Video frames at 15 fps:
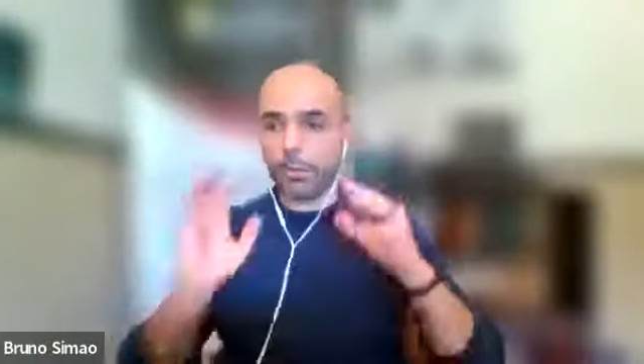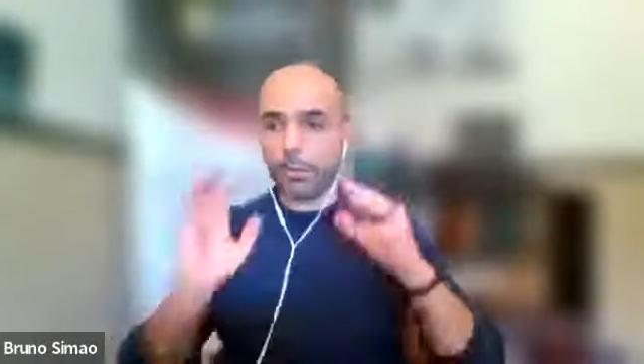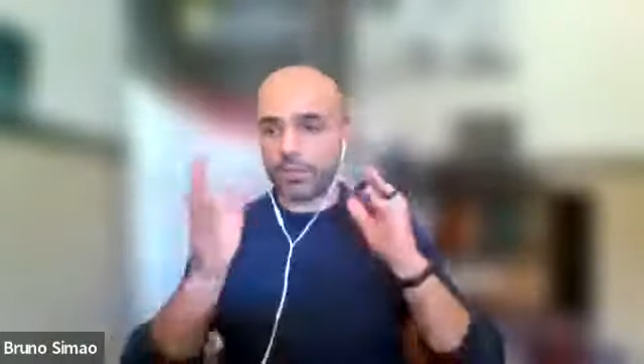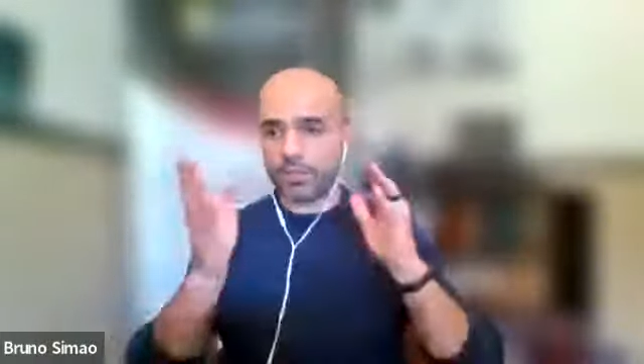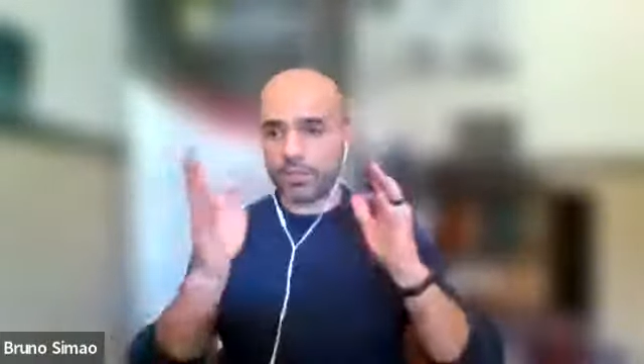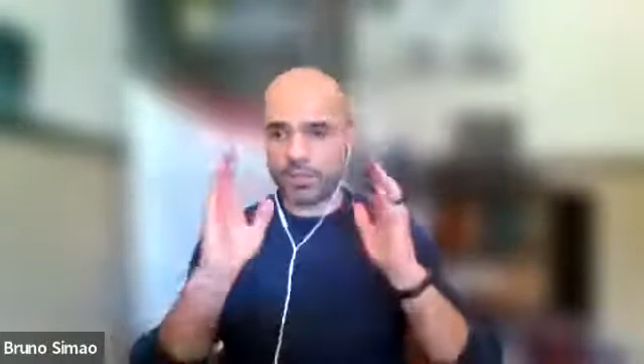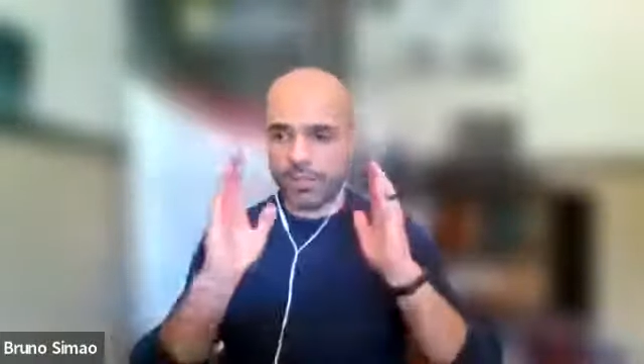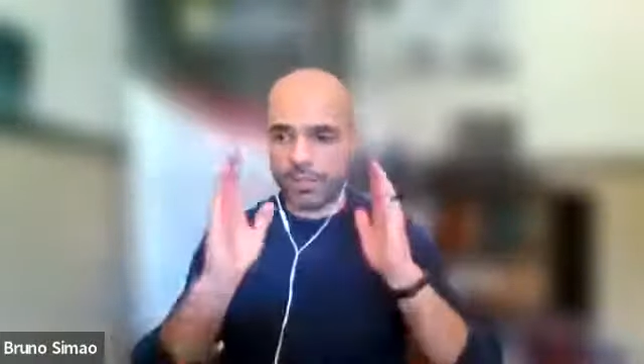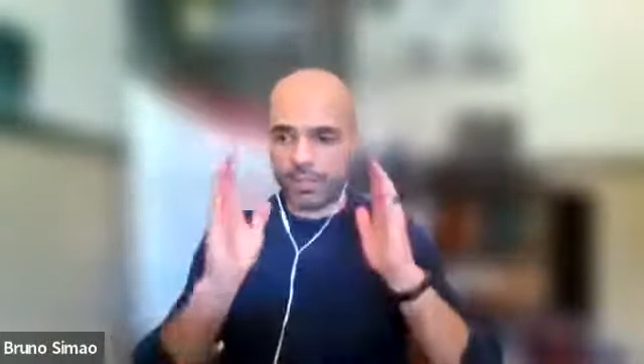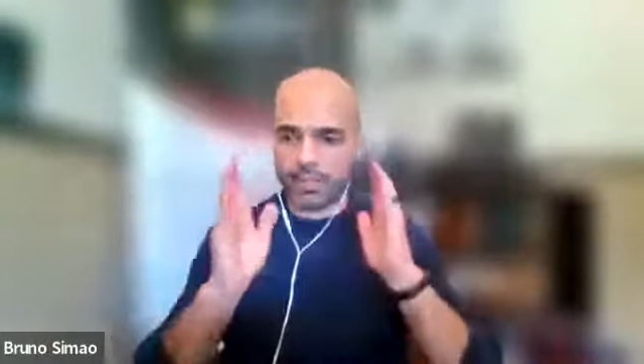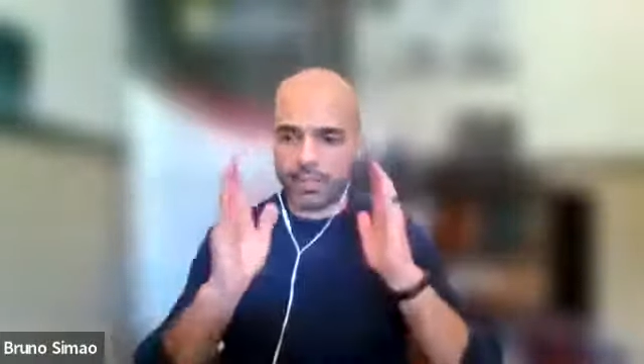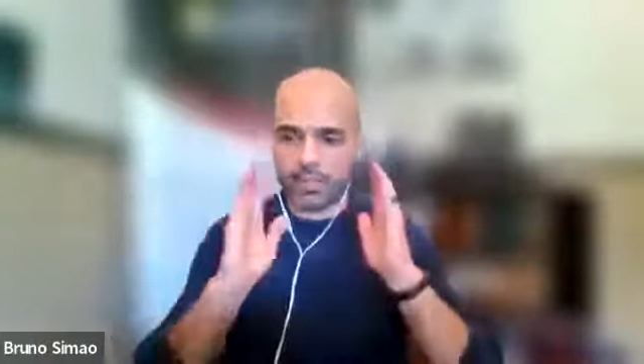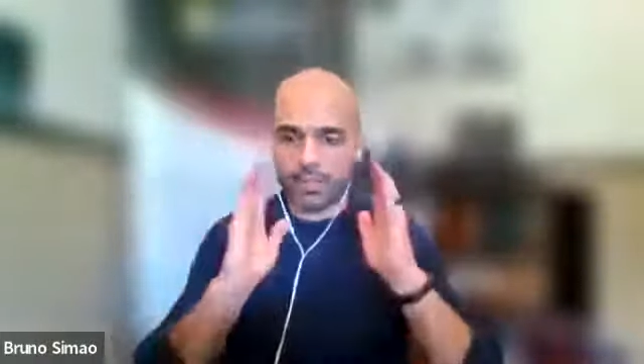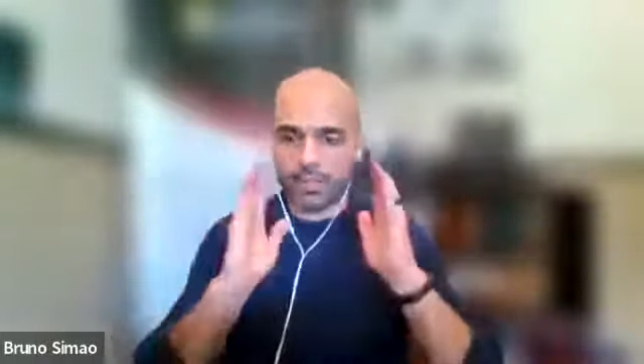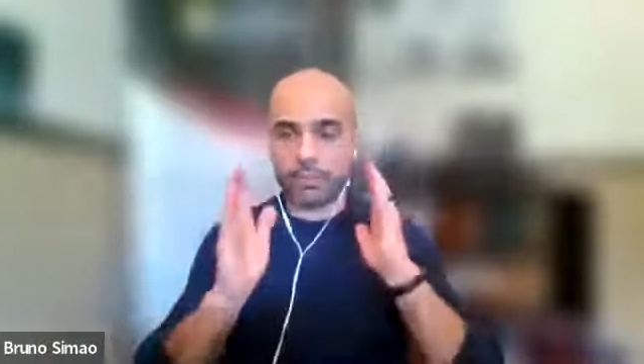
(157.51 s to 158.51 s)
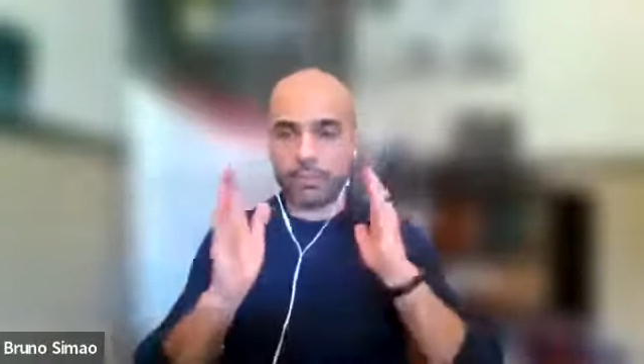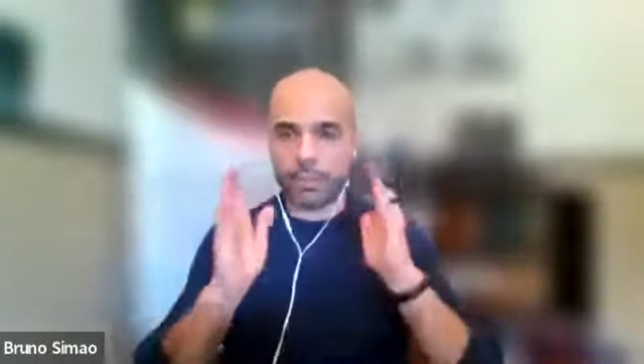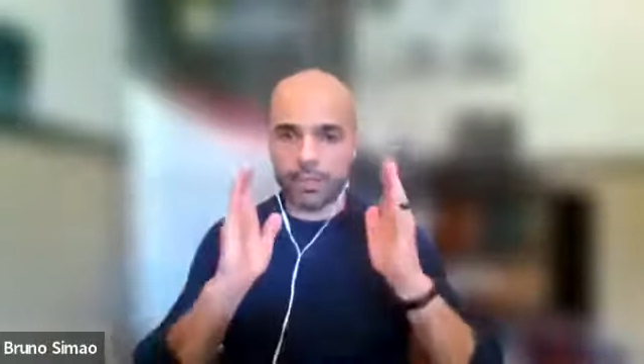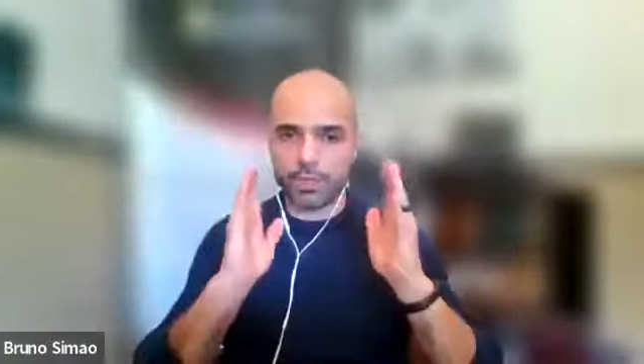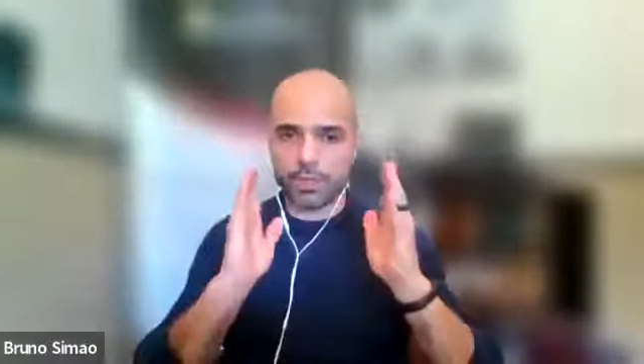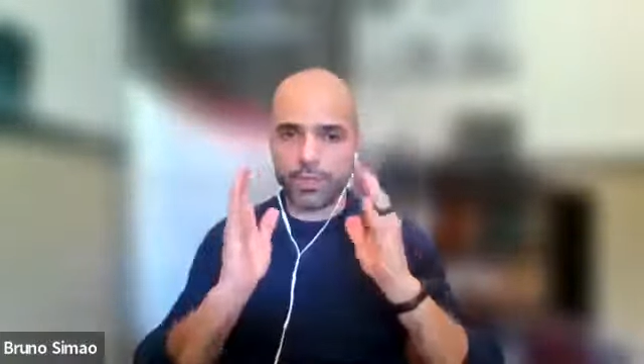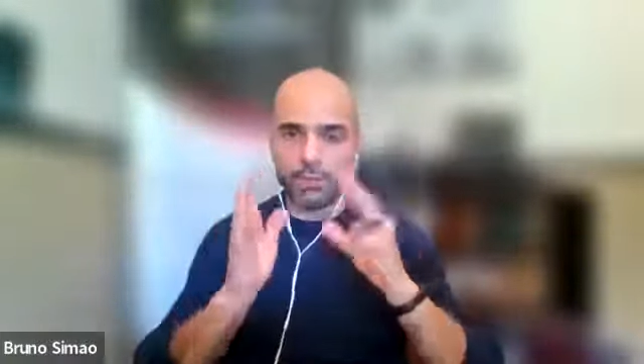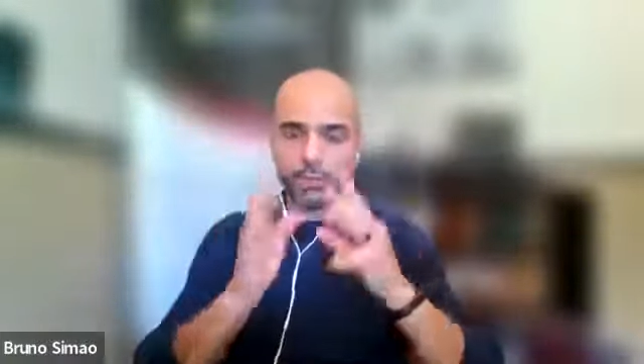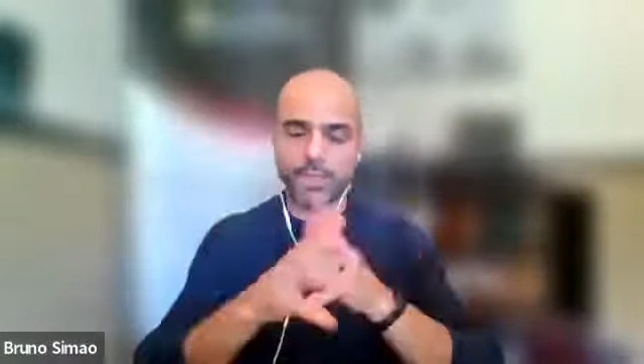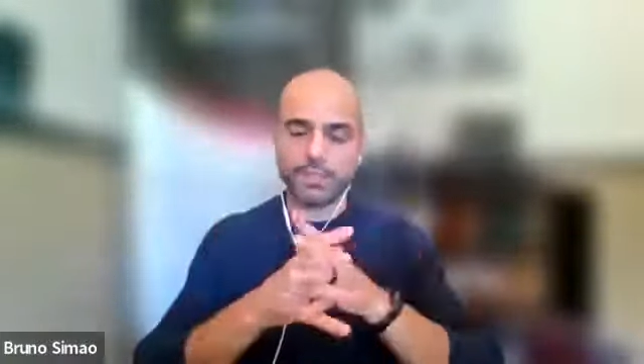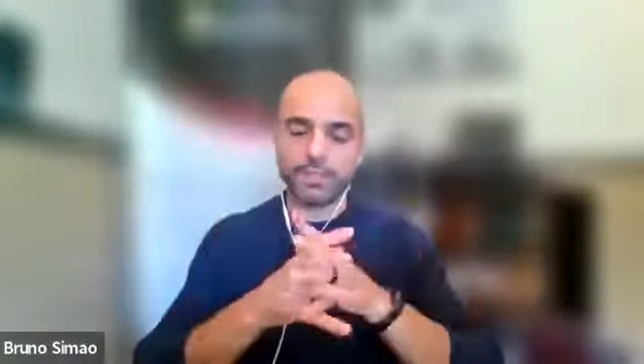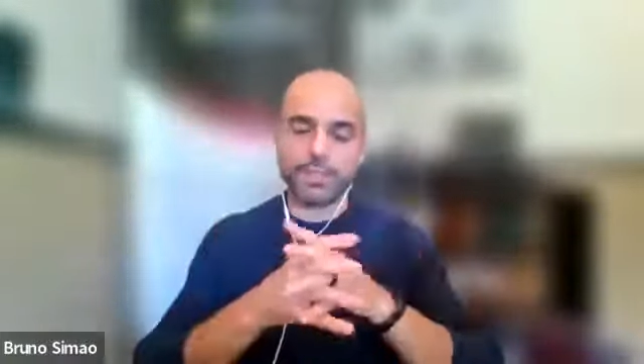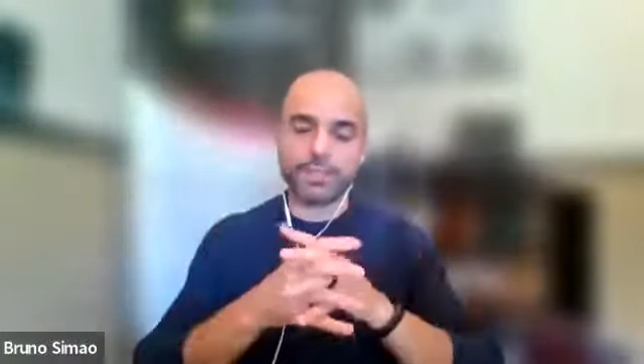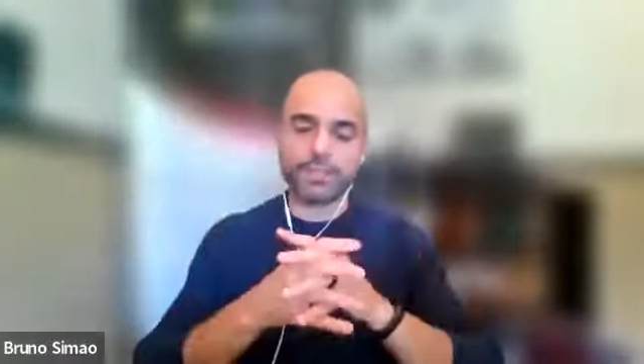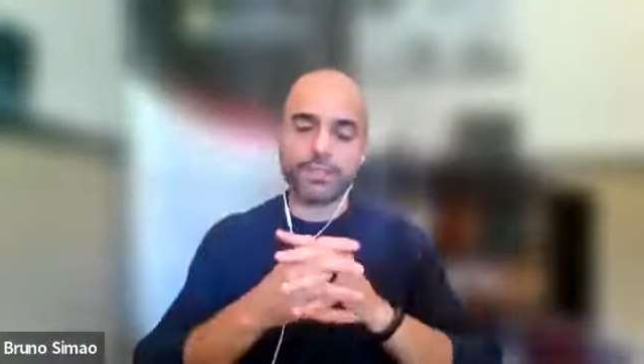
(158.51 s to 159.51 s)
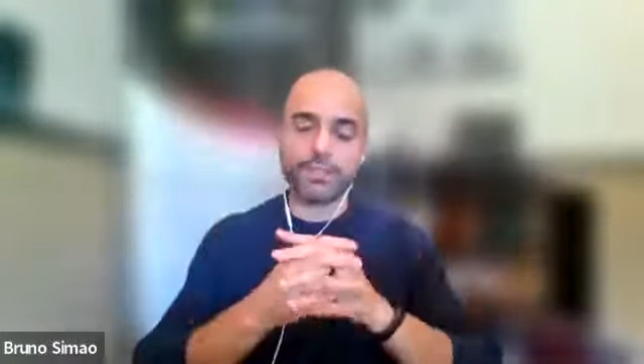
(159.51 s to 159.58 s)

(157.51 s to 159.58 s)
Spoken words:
works side by side.